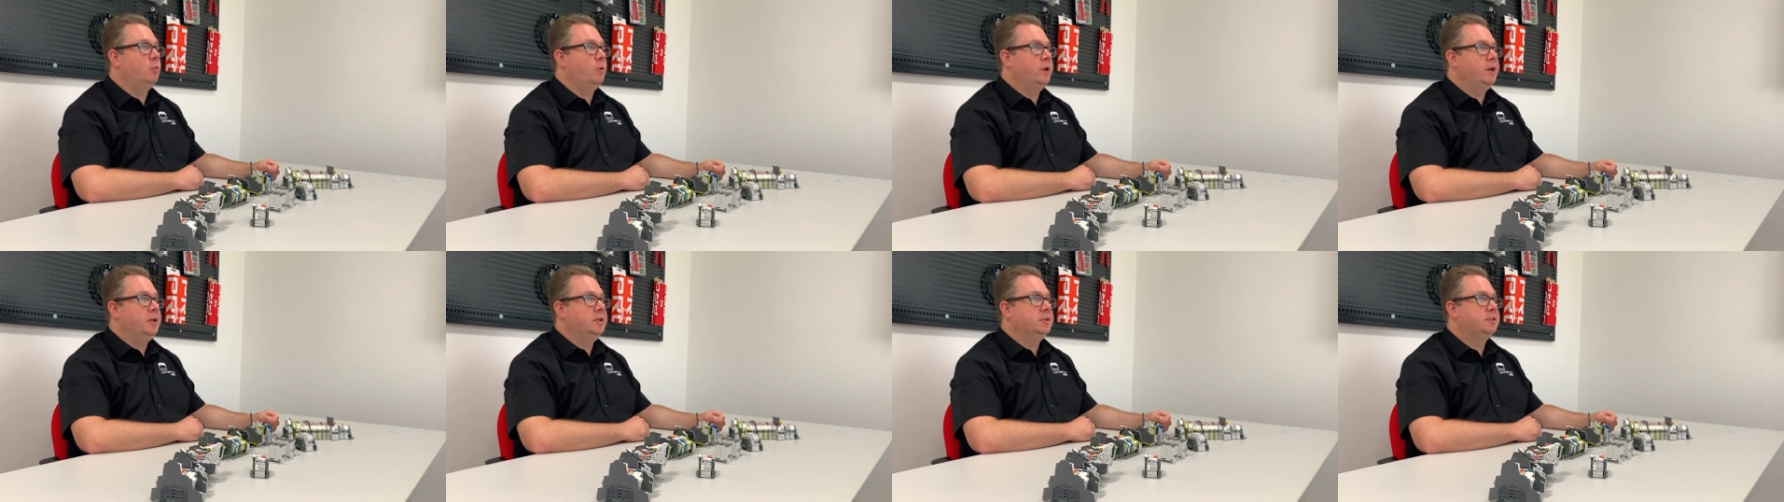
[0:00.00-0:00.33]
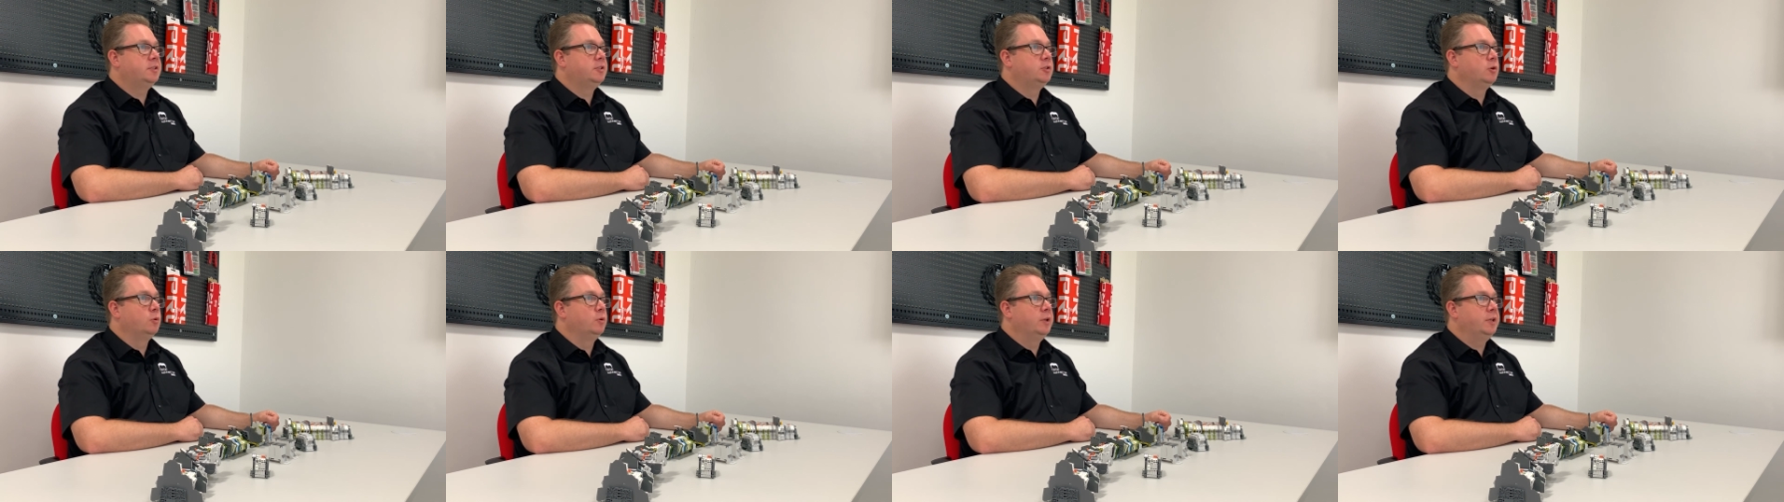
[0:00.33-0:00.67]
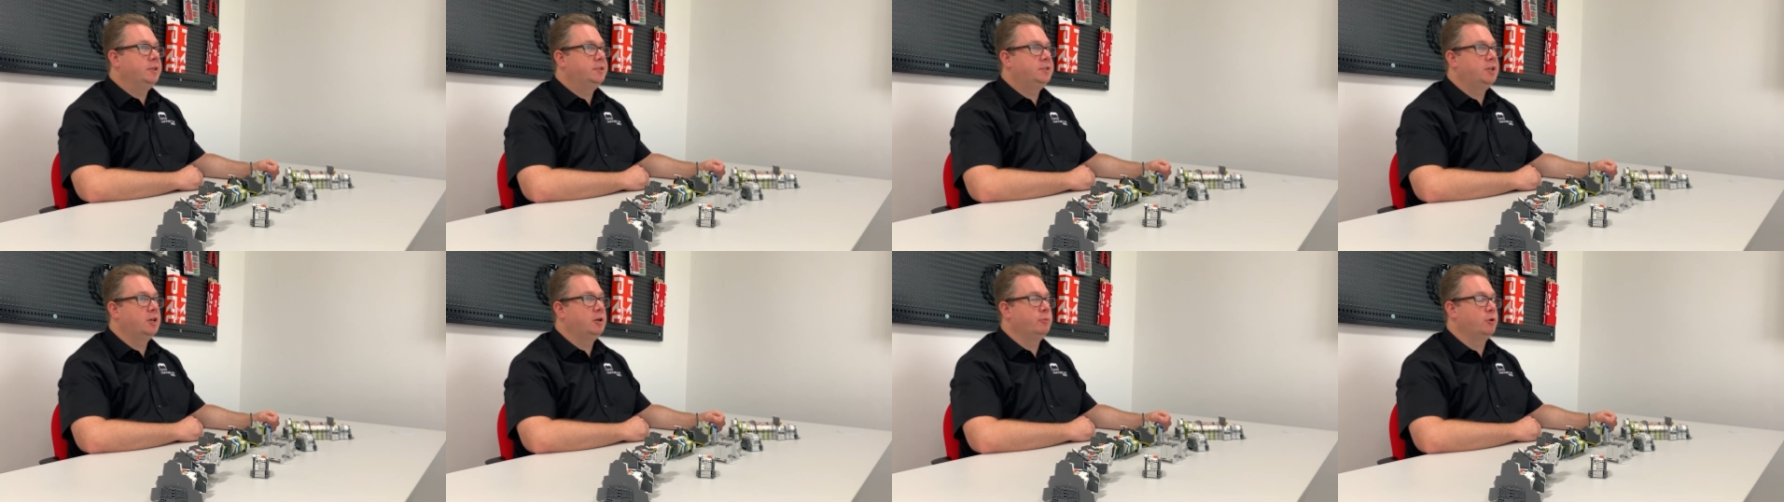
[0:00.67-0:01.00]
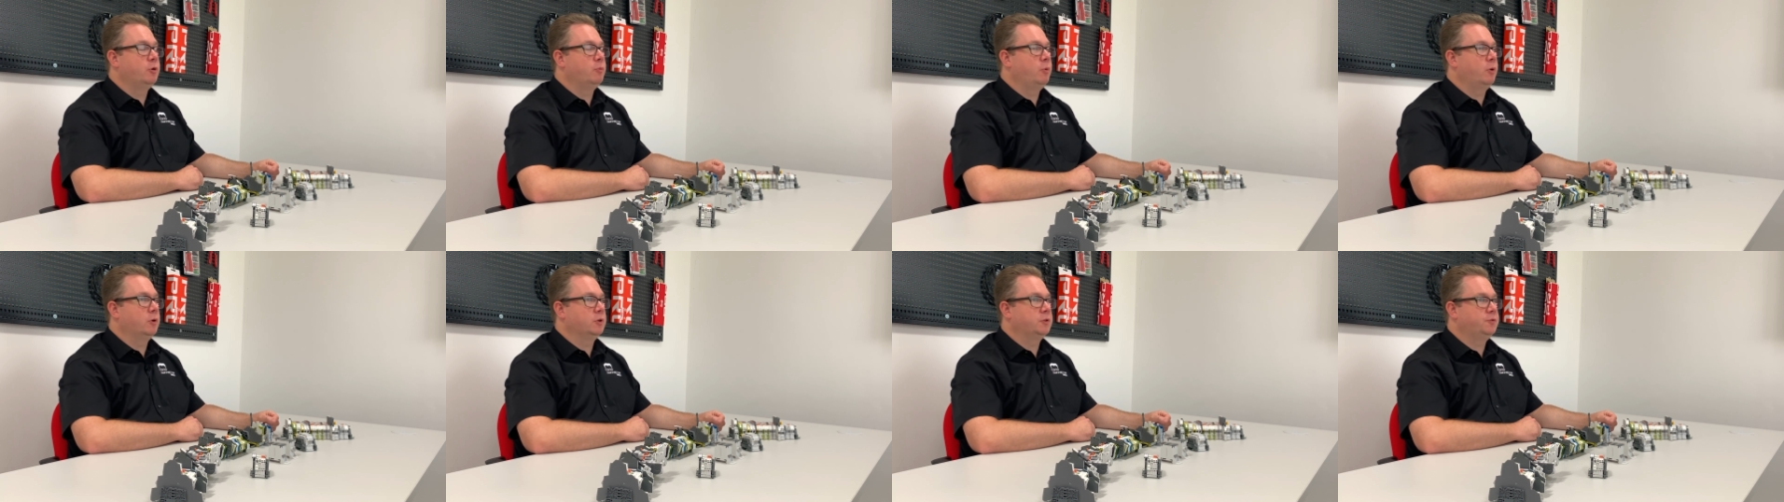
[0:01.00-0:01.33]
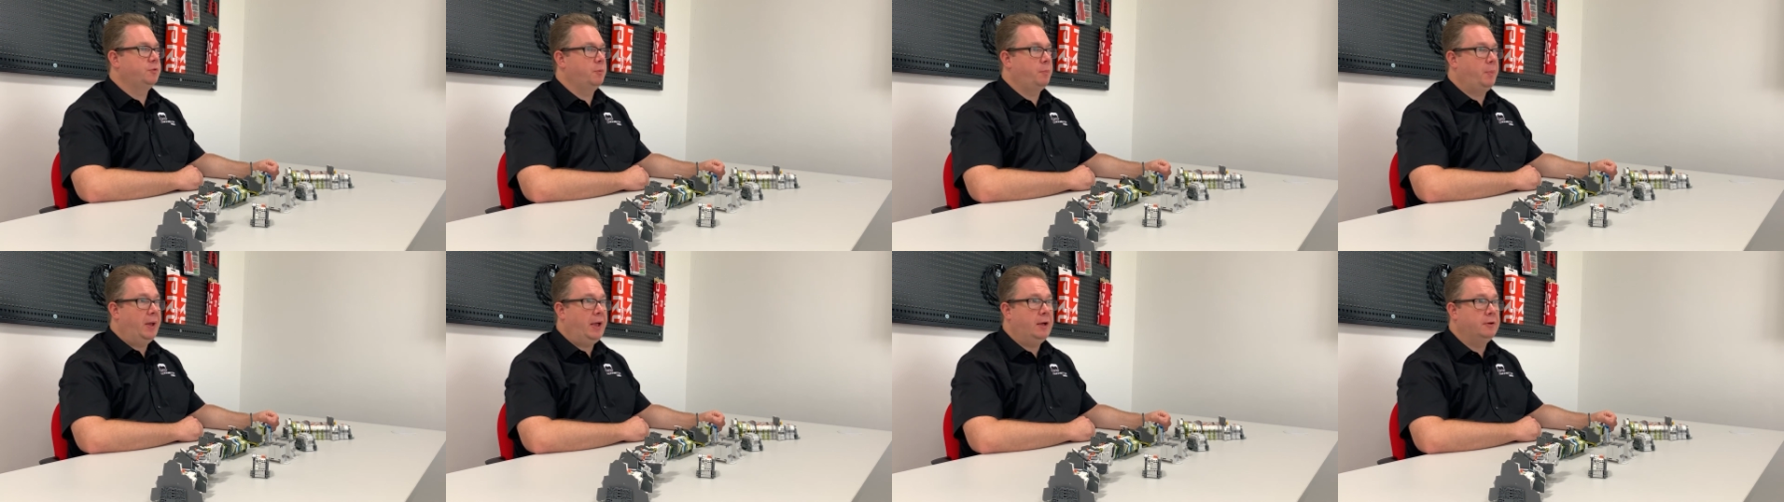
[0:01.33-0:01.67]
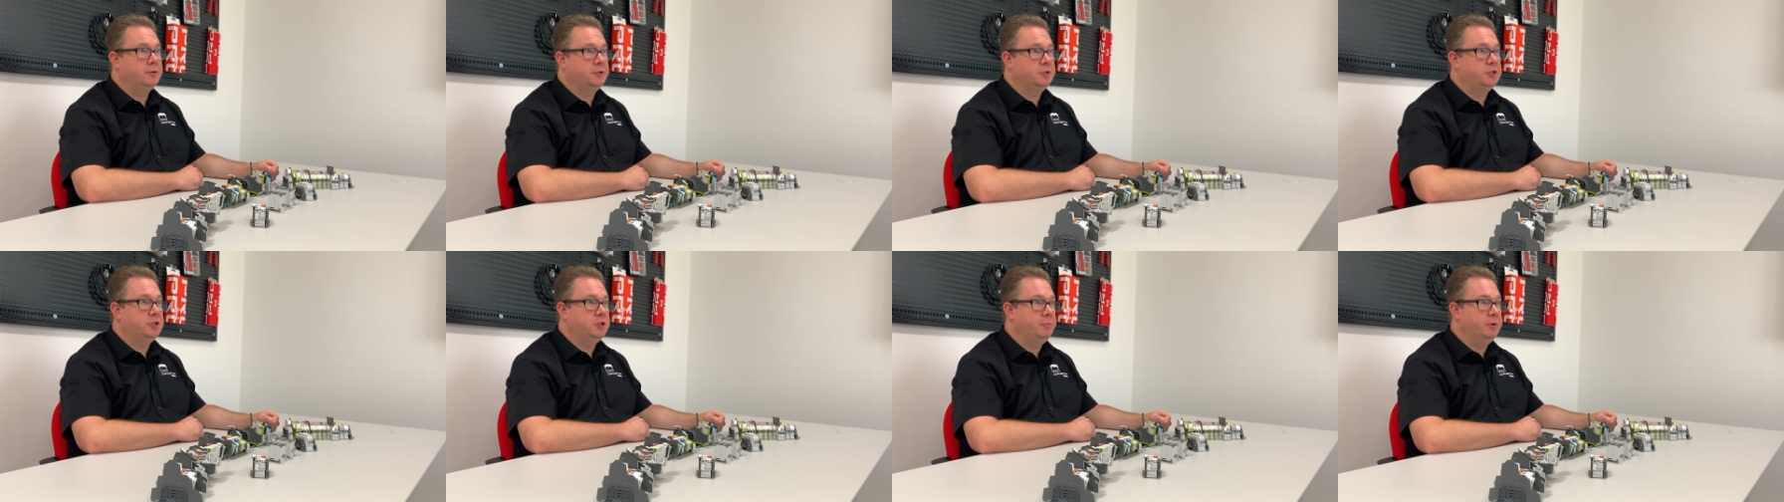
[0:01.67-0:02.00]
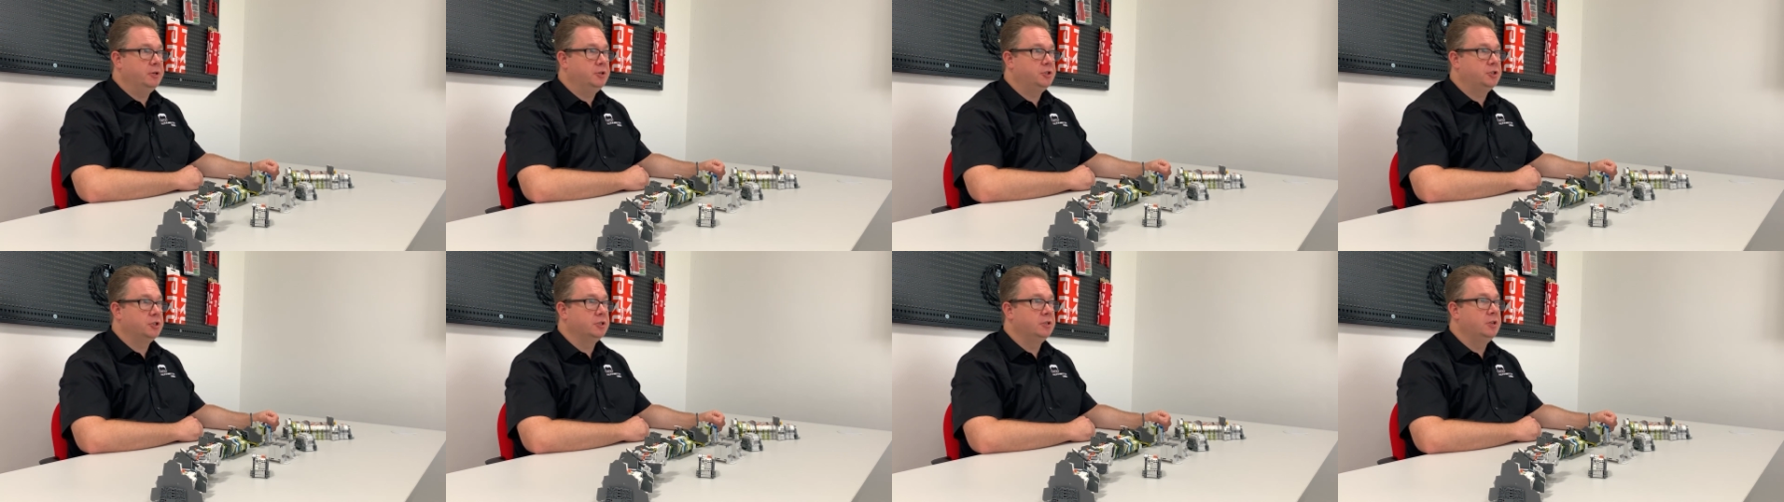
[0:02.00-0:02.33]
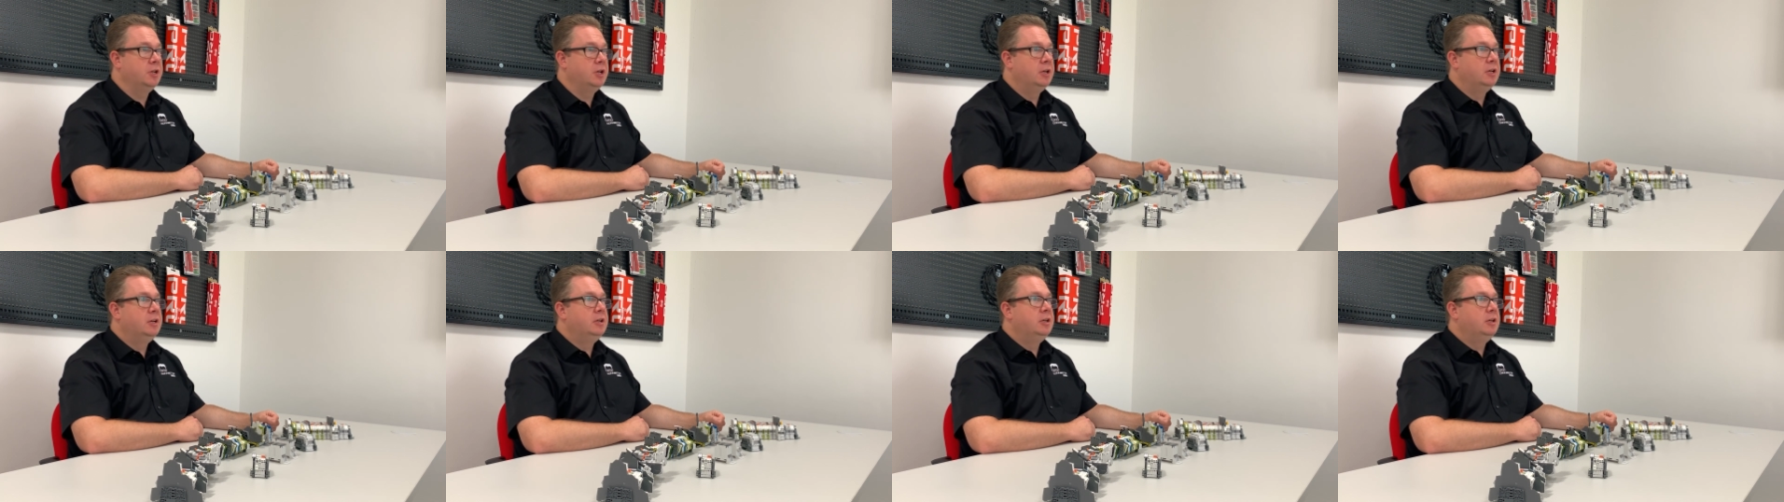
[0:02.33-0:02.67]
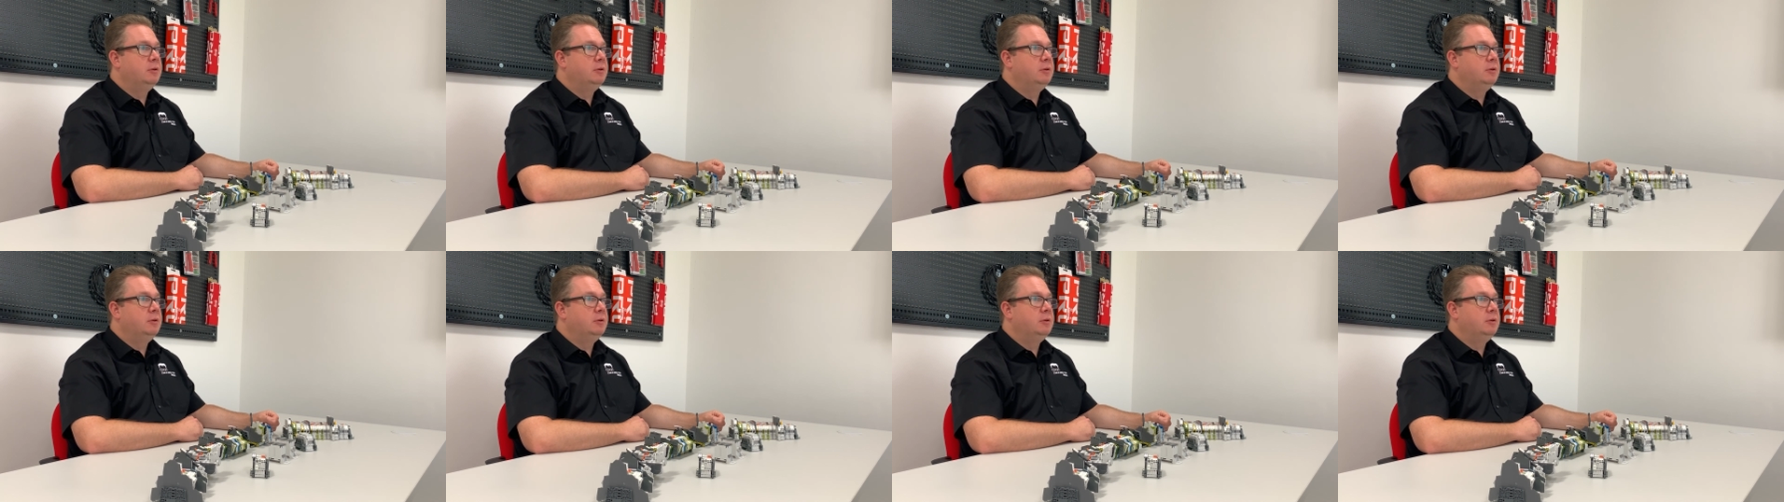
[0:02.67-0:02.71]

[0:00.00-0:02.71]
when installing terminal blocks for power distribution,